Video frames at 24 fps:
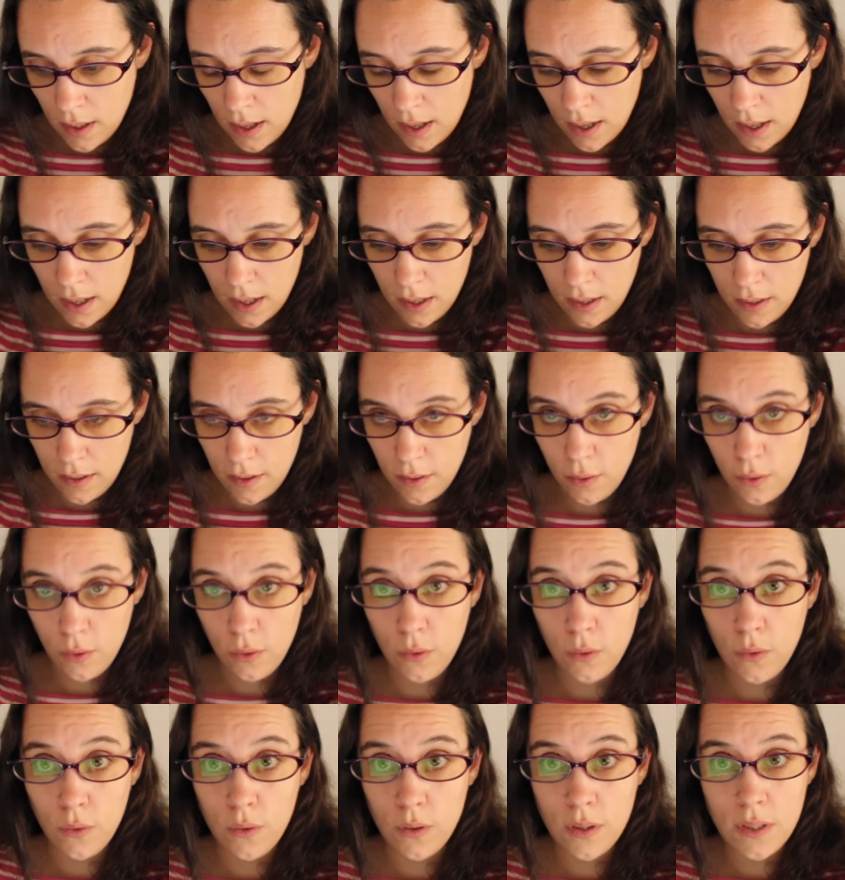I didn't
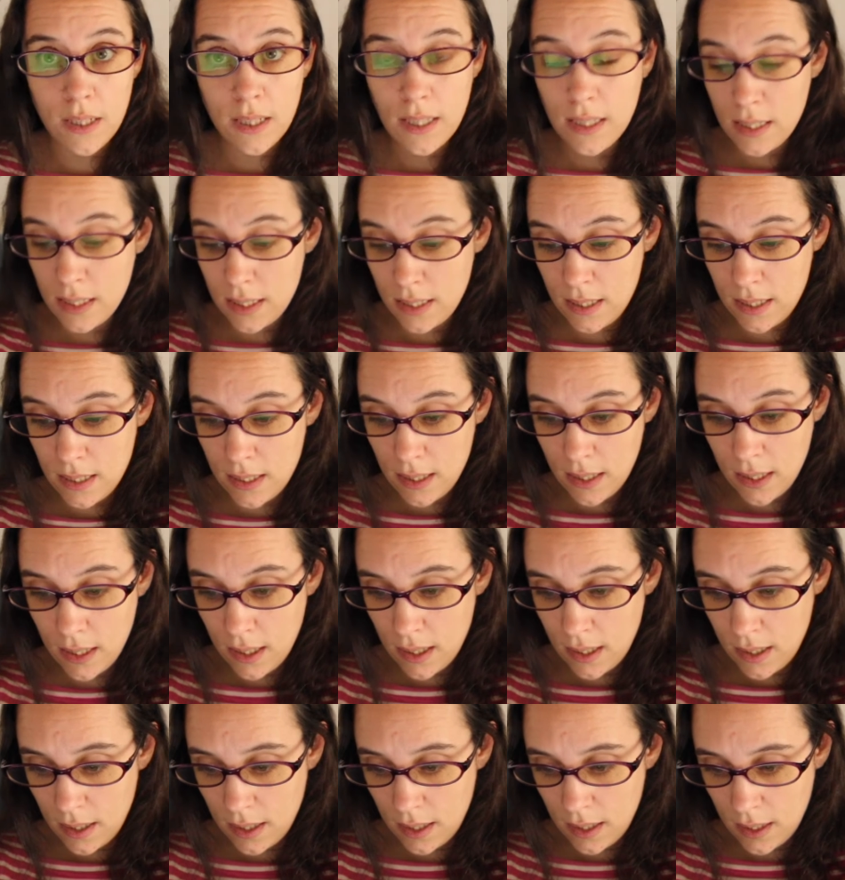do 6.
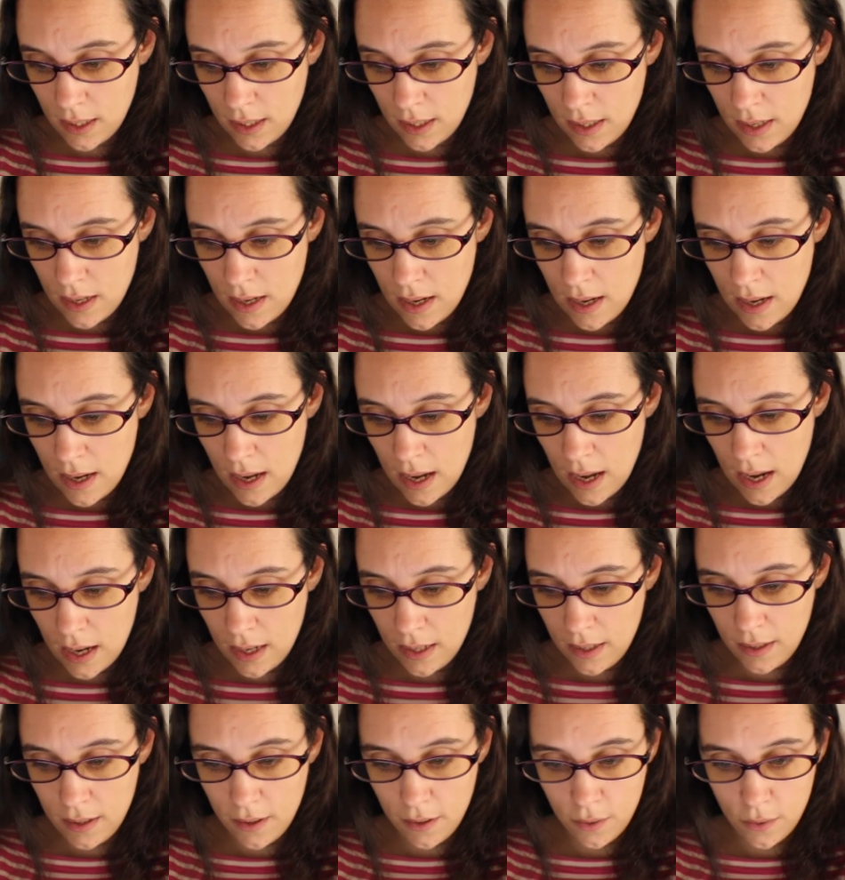
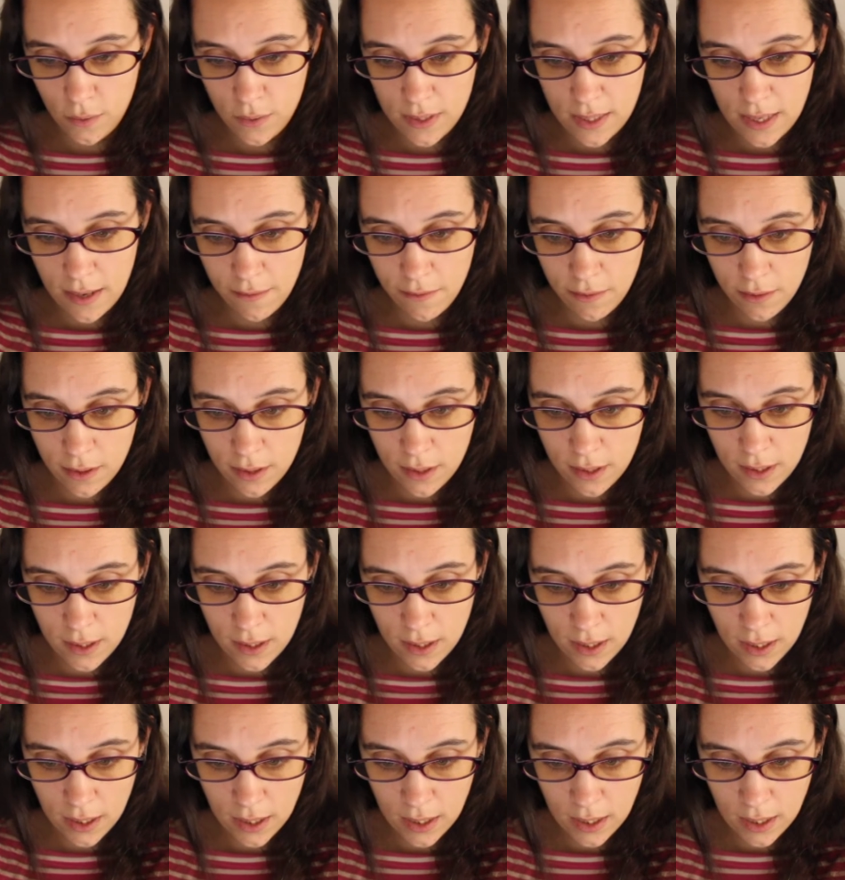I didn't do 7.